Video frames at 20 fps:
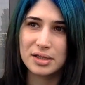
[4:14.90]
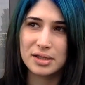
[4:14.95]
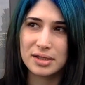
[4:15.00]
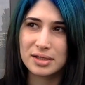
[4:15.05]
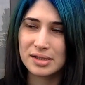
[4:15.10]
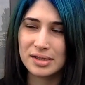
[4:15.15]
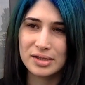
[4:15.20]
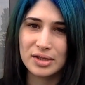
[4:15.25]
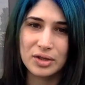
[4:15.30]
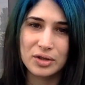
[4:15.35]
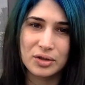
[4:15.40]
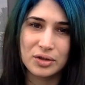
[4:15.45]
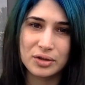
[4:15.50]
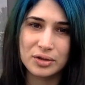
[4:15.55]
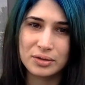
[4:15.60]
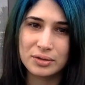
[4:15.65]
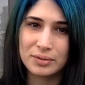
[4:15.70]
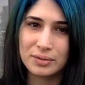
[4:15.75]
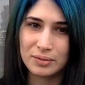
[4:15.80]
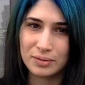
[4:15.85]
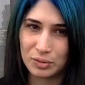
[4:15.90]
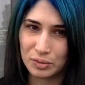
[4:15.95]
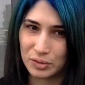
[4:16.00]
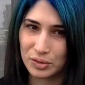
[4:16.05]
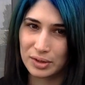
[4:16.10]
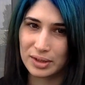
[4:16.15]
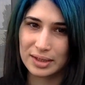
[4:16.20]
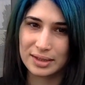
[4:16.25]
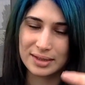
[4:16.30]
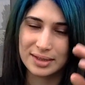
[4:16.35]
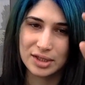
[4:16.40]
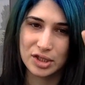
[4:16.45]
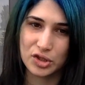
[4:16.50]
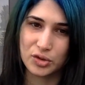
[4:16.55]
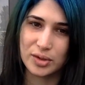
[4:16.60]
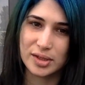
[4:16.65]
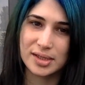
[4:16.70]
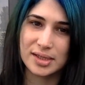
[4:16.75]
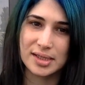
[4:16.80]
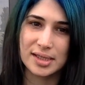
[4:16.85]
still do
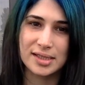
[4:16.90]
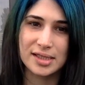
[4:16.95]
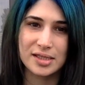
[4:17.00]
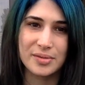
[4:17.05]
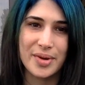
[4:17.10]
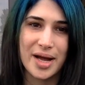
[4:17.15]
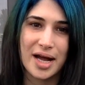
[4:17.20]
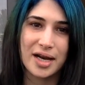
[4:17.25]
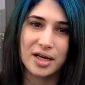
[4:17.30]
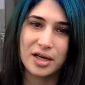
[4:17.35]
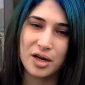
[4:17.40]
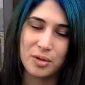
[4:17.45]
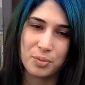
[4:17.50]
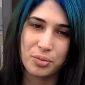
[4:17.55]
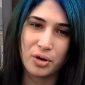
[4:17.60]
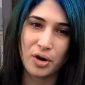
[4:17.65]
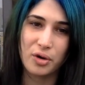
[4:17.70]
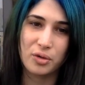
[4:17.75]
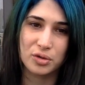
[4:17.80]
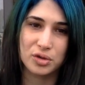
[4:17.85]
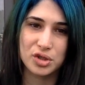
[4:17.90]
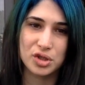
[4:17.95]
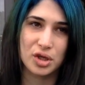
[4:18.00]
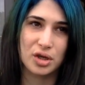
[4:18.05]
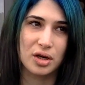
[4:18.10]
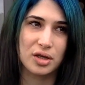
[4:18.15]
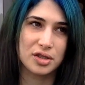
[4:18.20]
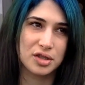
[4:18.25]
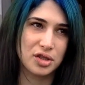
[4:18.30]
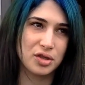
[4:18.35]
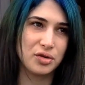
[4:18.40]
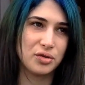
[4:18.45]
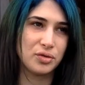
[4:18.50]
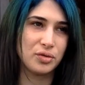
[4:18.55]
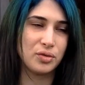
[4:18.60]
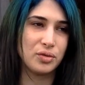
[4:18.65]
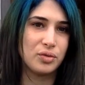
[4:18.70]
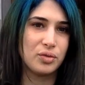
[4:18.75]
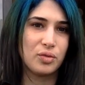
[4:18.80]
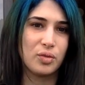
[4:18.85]
a systematic approach
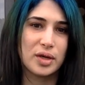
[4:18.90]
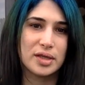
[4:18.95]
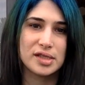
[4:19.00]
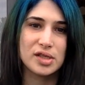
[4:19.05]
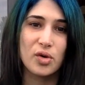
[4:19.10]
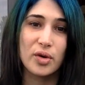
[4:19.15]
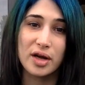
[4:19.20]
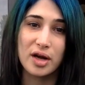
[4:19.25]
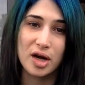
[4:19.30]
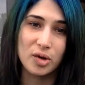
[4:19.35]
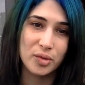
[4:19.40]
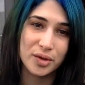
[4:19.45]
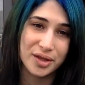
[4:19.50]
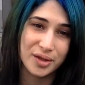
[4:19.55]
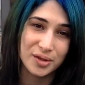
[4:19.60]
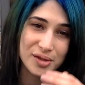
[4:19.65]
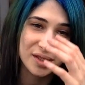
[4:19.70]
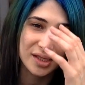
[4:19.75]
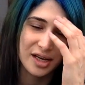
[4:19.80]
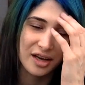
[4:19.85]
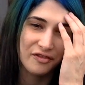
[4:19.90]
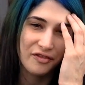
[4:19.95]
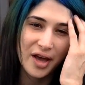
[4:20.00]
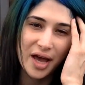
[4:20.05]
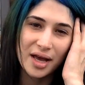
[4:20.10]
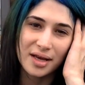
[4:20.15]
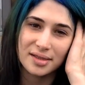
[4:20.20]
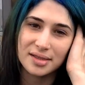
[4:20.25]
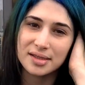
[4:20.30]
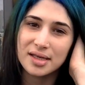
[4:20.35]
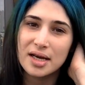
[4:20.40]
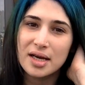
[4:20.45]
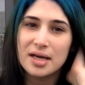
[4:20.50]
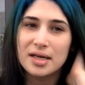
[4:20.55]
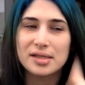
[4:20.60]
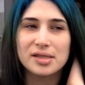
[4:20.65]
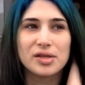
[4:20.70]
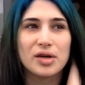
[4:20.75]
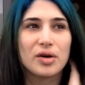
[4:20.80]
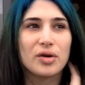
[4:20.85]
to what's going on with your CFS.
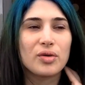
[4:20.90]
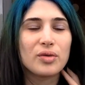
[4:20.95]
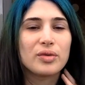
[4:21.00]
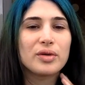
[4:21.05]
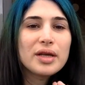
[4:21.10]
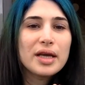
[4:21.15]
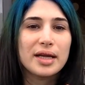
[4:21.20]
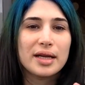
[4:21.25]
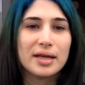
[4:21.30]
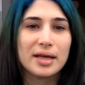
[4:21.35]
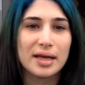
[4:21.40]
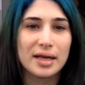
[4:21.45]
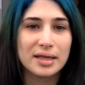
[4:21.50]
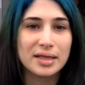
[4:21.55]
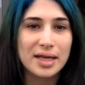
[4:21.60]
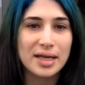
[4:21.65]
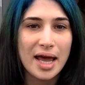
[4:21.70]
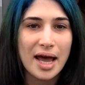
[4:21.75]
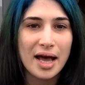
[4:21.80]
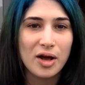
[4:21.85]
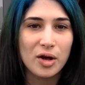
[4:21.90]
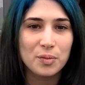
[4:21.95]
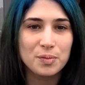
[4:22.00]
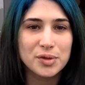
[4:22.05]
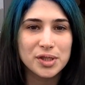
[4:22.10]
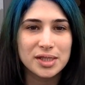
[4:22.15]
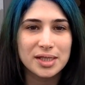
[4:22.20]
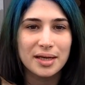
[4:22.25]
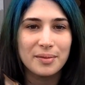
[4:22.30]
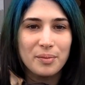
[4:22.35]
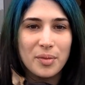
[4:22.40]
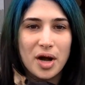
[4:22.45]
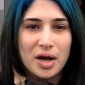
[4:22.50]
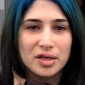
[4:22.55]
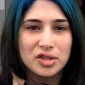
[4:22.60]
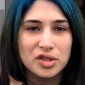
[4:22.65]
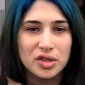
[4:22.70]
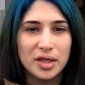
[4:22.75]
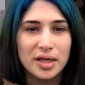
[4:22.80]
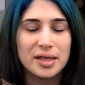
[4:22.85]
So it helps, it
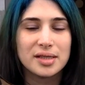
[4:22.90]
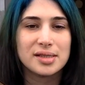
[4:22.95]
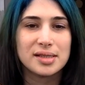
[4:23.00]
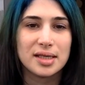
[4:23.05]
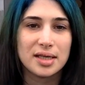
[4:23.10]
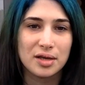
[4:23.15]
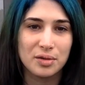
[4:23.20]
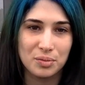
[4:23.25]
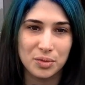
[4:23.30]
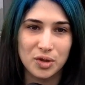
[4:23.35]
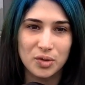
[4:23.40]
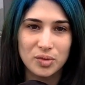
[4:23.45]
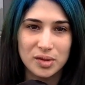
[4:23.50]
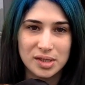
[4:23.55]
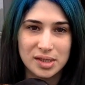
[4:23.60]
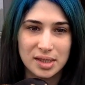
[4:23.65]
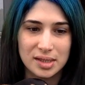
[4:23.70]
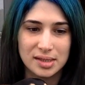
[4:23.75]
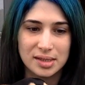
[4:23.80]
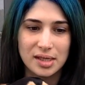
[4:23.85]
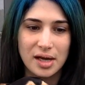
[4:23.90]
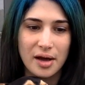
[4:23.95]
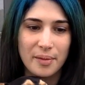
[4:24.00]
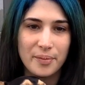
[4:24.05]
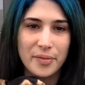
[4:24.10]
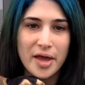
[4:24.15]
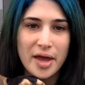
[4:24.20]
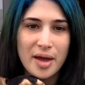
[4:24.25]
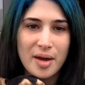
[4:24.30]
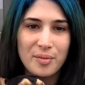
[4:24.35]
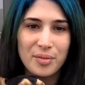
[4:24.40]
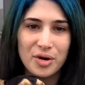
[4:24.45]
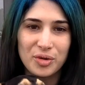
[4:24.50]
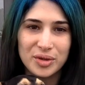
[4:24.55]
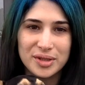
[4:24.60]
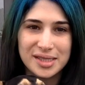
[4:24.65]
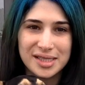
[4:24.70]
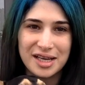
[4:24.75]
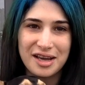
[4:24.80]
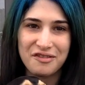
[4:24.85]
modulates the immune system, but with
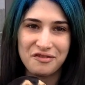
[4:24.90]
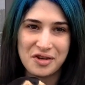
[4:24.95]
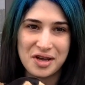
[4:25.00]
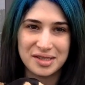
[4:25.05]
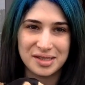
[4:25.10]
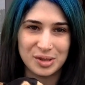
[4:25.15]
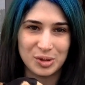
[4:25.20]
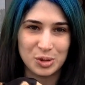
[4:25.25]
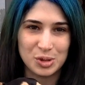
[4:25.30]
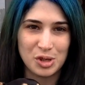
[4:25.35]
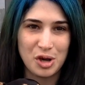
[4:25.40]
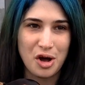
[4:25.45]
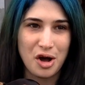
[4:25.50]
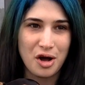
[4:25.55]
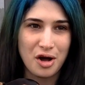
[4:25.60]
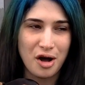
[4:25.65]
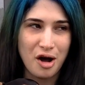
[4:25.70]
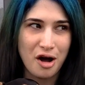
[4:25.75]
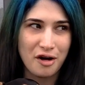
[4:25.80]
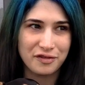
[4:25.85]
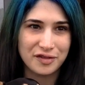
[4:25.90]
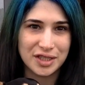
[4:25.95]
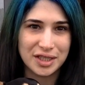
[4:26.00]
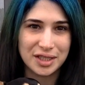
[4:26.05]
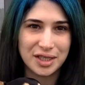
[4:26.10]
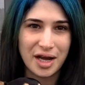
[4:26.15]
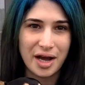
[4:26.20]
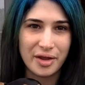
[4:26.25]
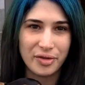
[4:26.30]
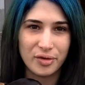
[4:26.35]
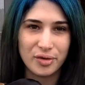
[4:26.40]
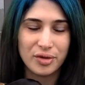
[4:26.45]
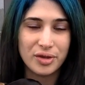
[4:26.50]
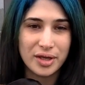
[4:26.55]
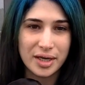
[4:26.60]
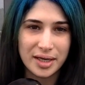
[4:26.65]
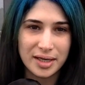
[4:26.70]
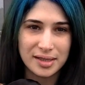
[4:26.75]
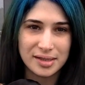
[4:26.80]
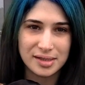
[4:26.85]
CFS there's often other
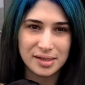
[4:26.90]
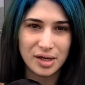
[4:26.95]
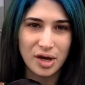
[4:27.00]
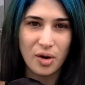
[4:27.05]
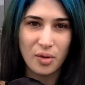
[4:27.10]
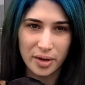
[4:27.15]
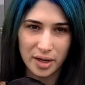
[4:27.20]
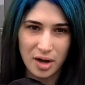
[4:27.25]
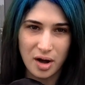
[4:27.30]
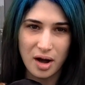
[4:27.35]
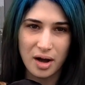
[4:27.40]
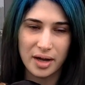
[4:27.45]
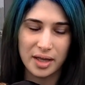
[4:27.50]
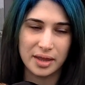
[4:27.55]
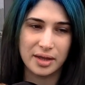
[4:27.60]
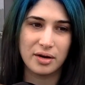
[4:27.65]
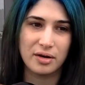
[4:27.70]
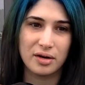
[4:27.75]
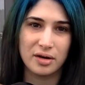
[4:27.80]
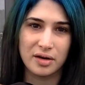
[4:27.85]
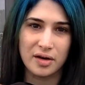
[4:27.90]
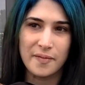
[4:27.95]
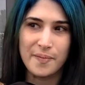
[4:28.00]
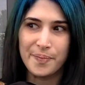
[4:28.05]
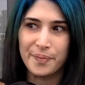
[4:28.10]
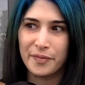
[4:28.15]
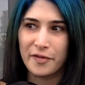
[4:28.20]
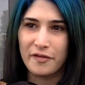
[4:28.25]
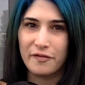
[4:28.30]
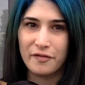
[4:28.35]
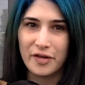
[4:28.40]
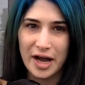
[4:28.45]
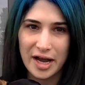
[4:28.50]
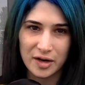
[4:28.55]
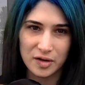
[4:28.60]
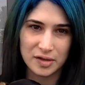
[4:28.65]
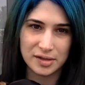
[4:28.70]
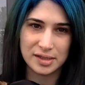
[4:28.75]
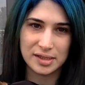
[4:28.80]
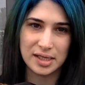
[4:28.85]
things going on. There are
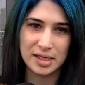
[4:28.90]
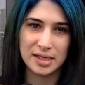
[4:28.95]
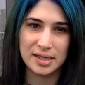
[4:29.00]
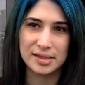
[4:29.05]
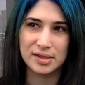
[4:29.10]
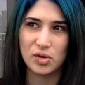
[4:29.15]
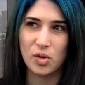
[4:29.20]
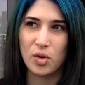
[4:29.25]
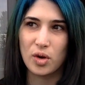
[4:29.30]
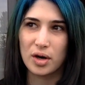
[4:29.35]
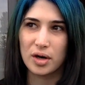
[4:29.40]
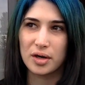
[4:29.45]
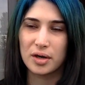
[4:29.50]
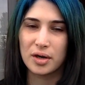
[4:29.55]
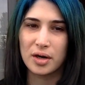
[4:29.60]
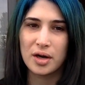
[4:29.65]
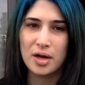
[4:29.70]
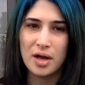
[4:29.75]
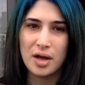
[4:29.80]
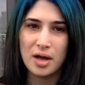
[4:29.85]
viruses, or